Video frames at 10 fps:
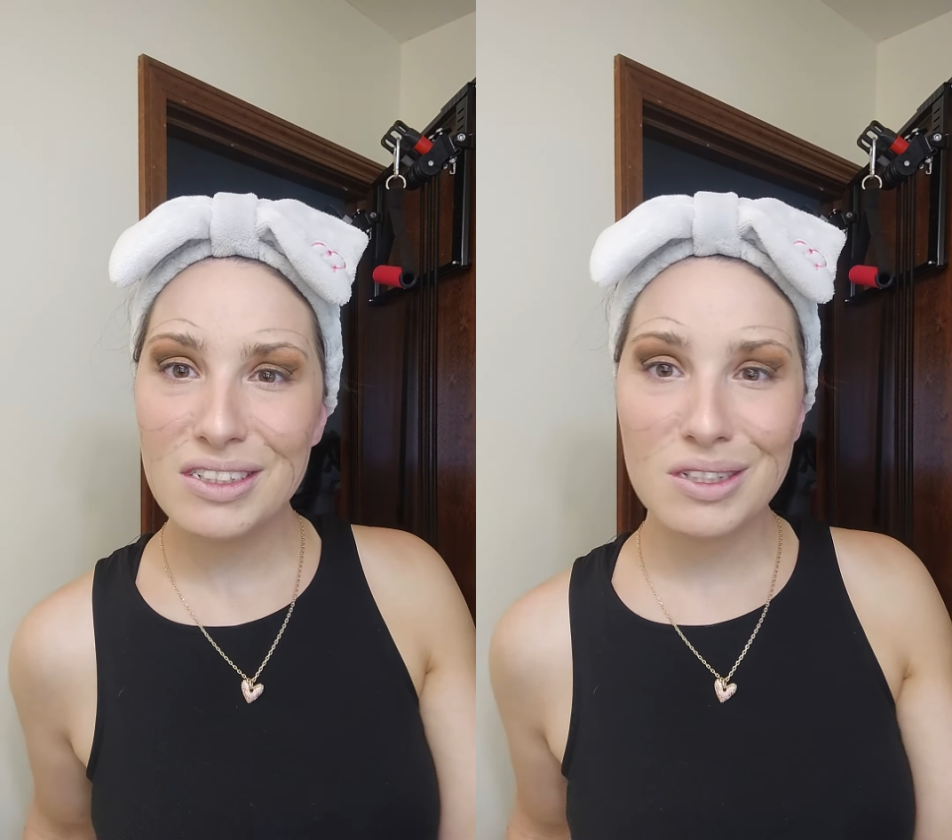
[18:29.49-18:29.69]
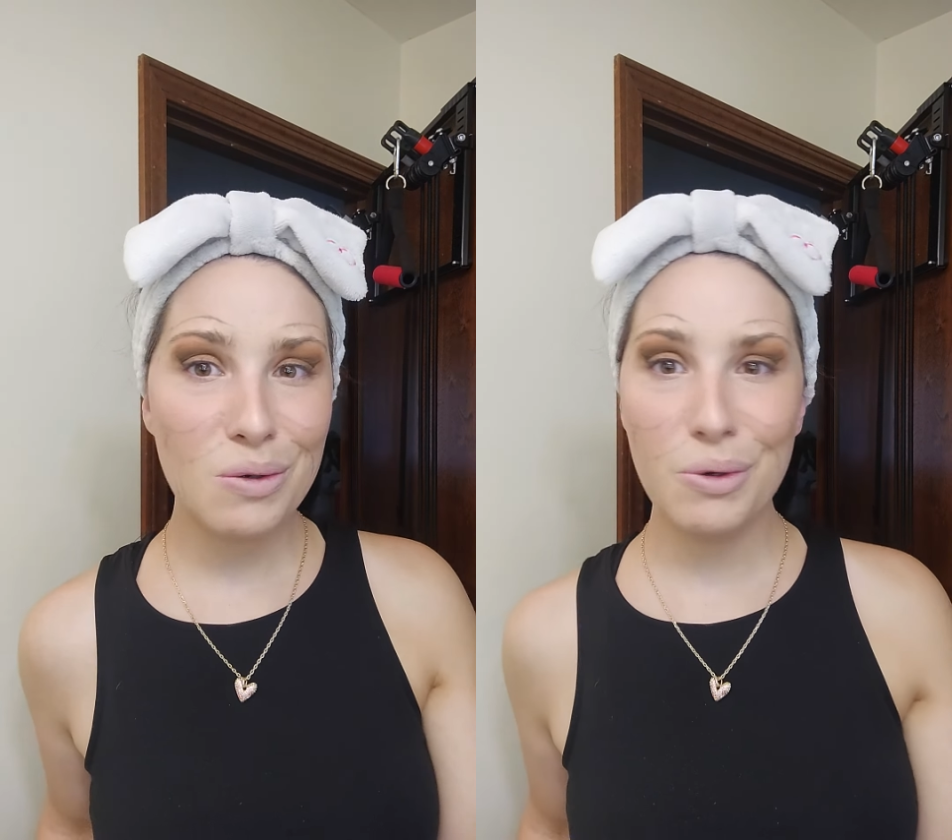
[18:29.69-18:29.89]

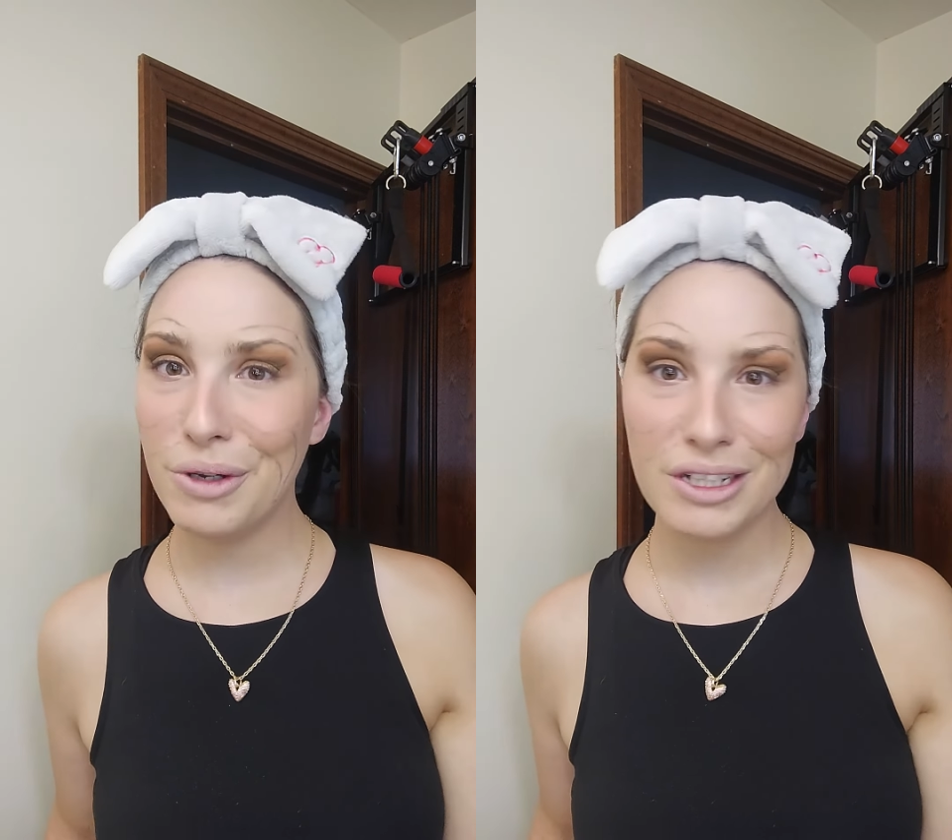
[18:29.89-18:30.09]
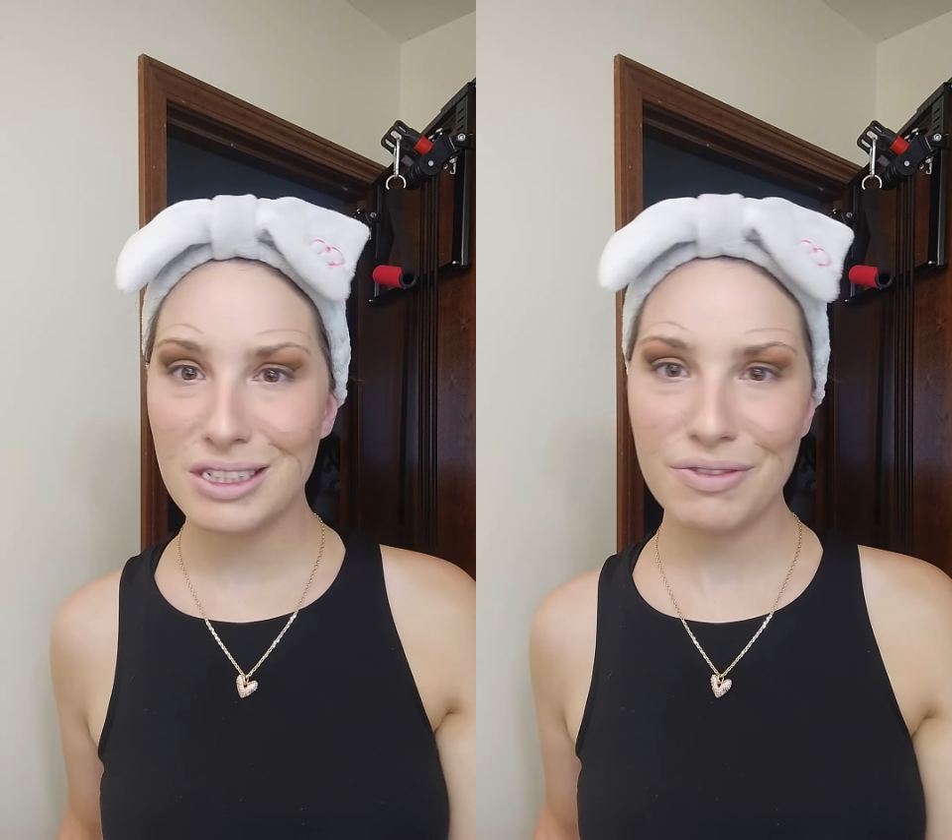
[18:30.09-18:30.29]
so who
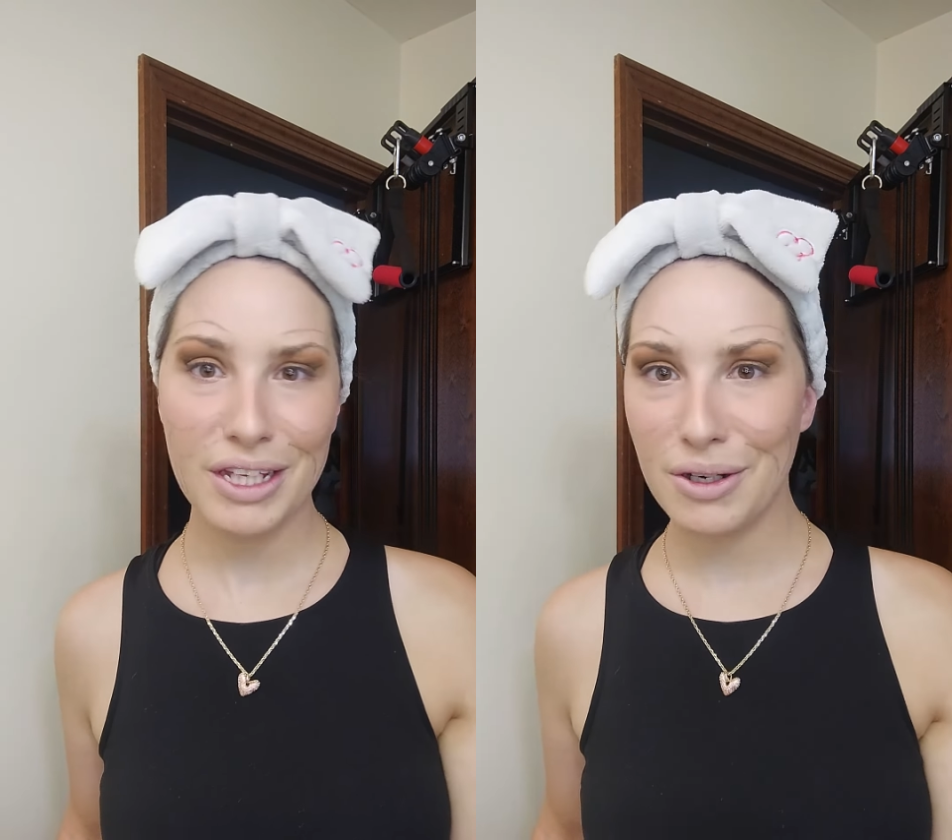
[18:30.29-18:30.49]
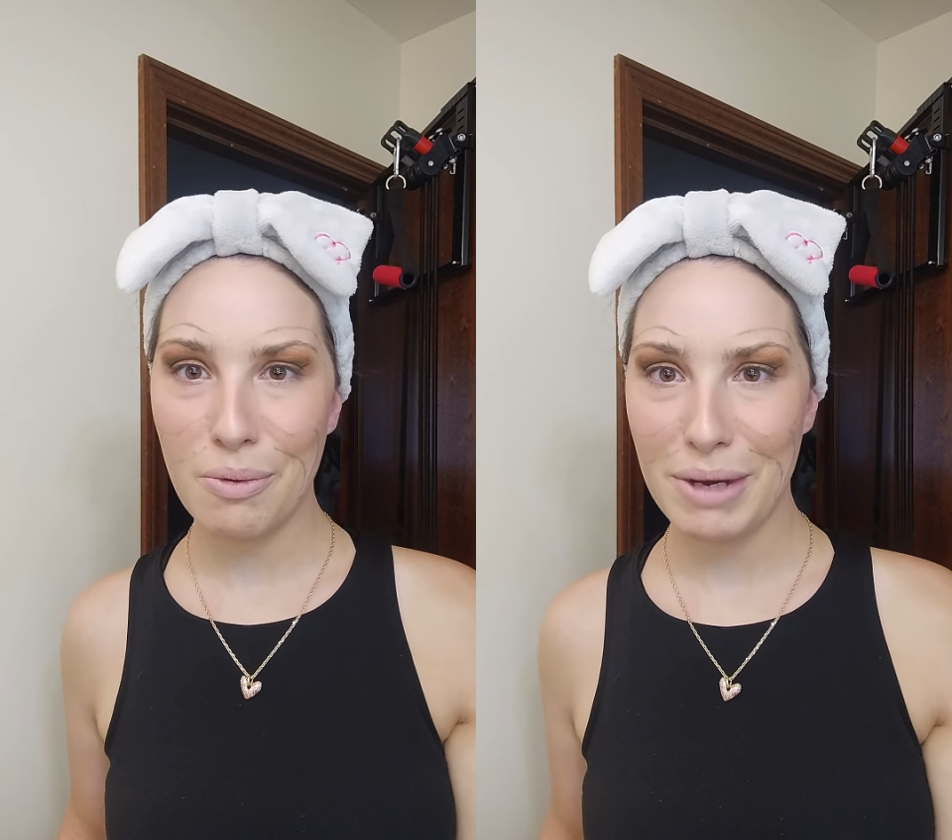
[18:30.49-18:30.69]
cares if
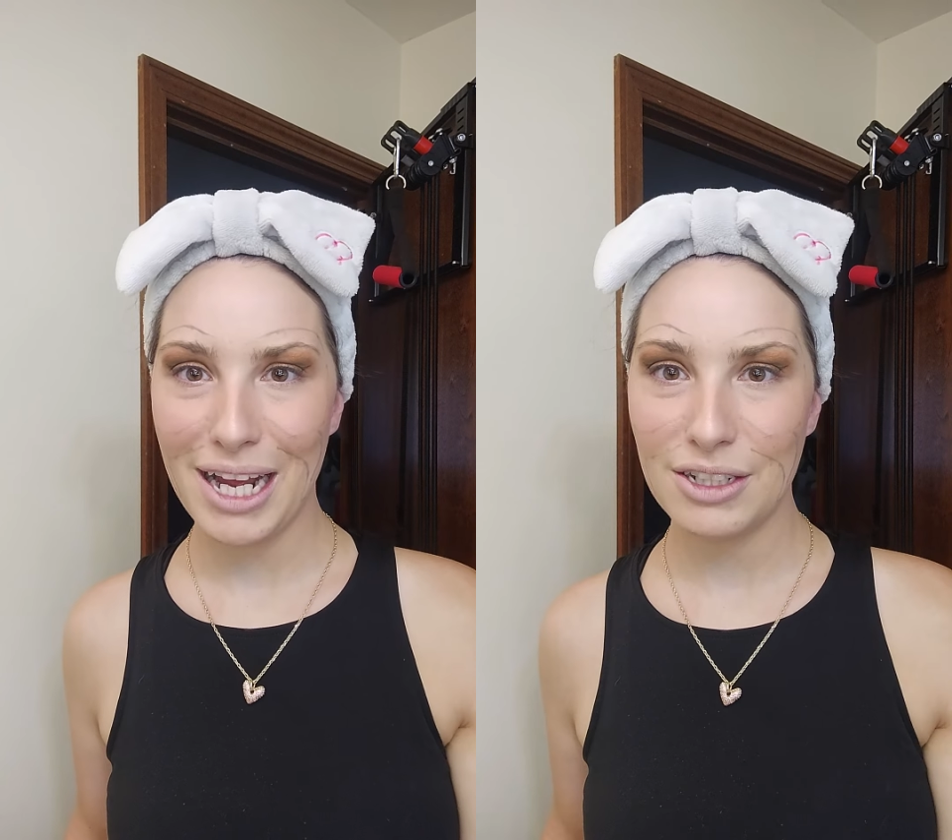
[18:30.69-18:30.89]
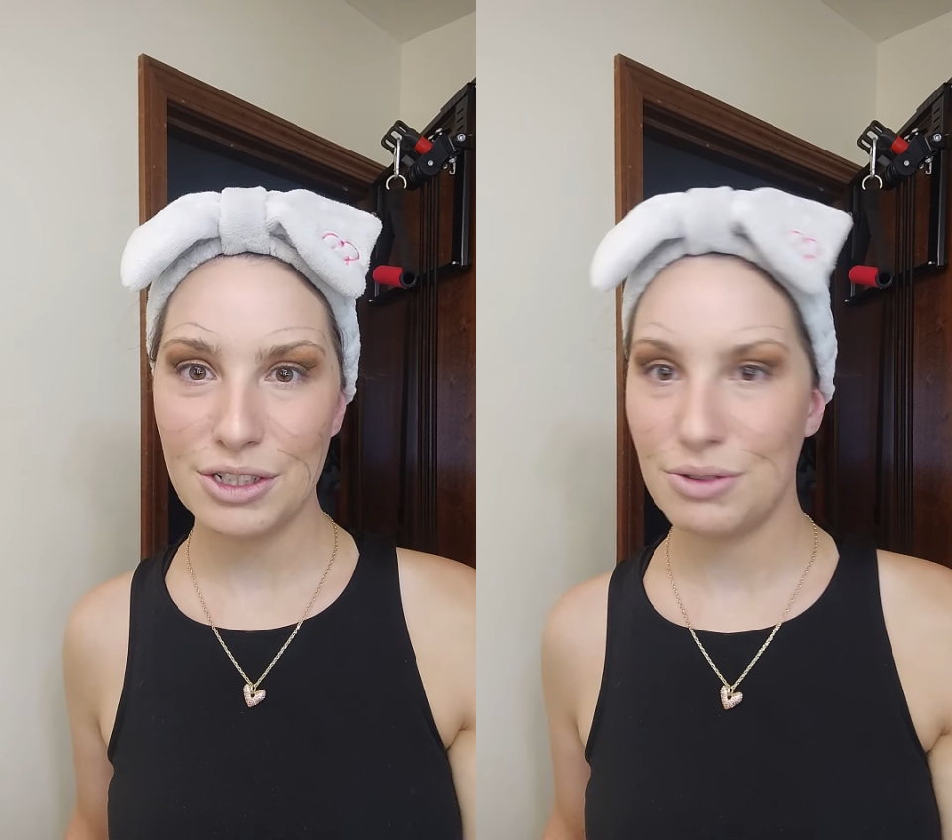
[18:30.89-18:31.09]
they don't
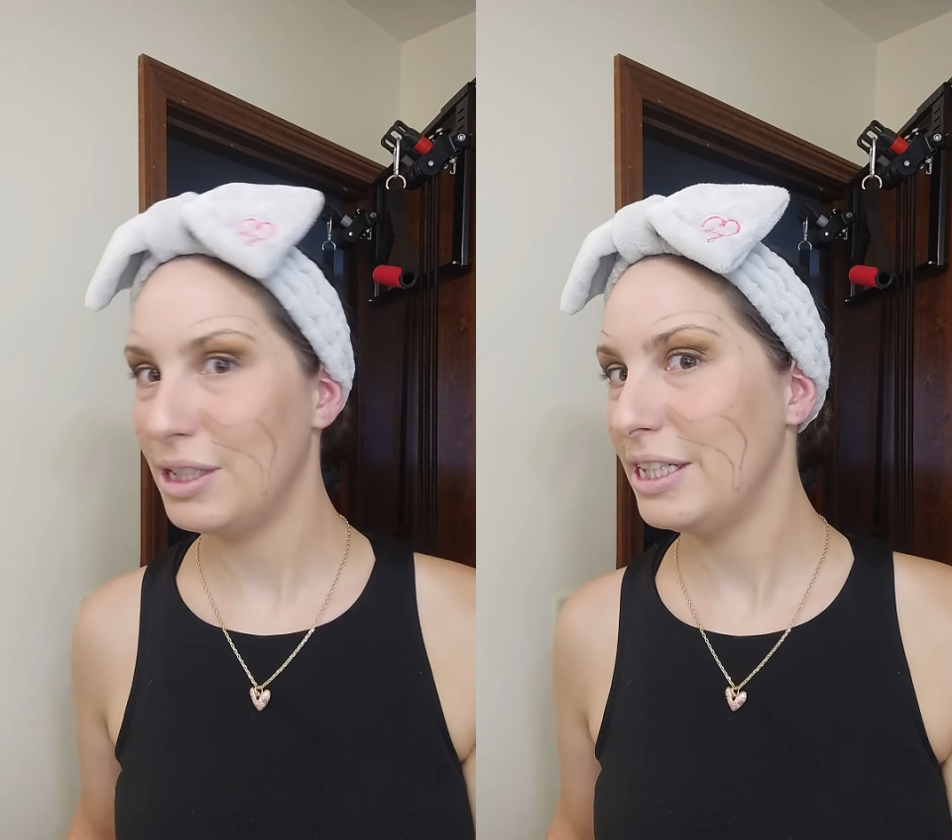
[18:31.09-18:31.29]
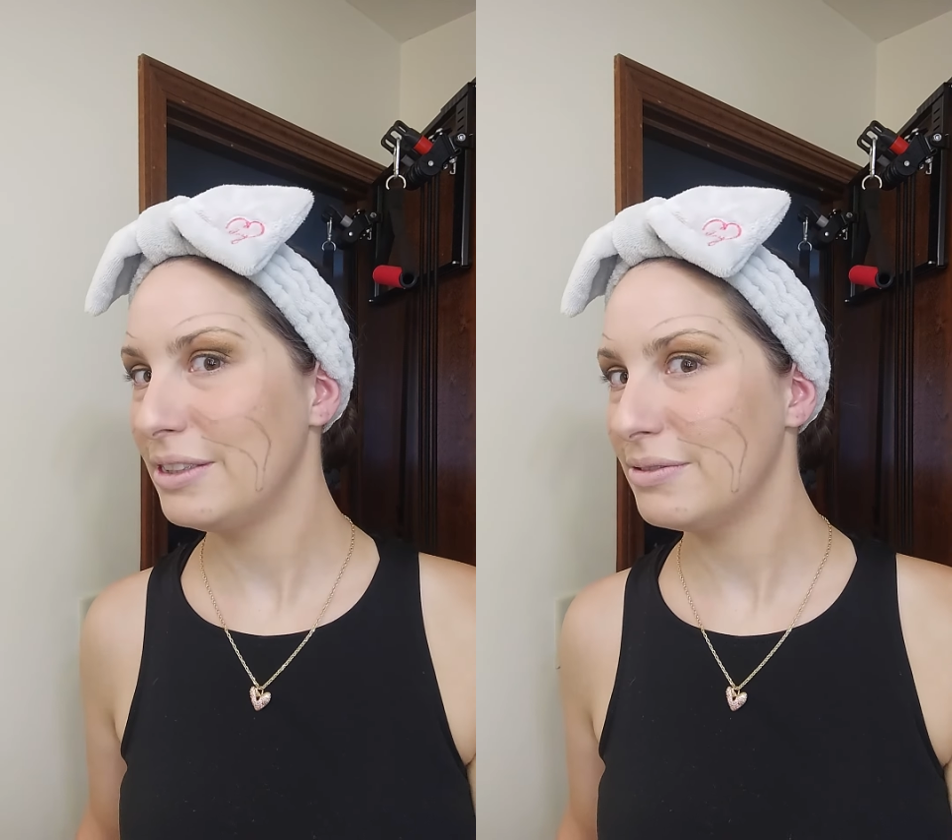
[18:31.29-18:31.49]
match,
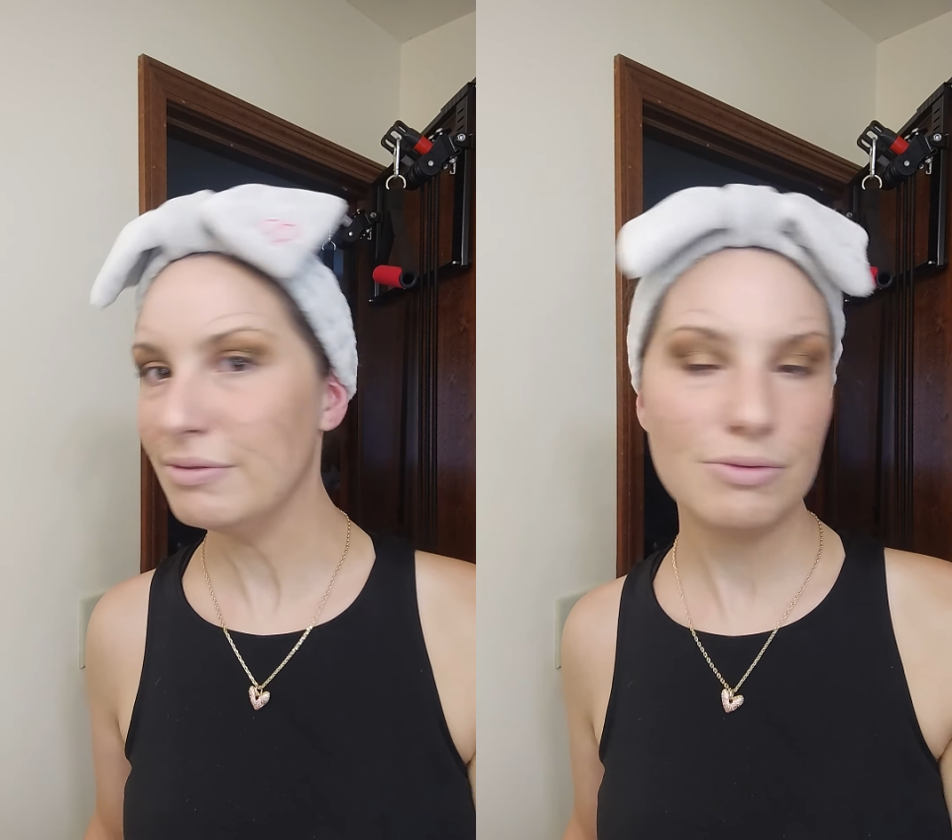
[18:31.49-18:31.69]
right?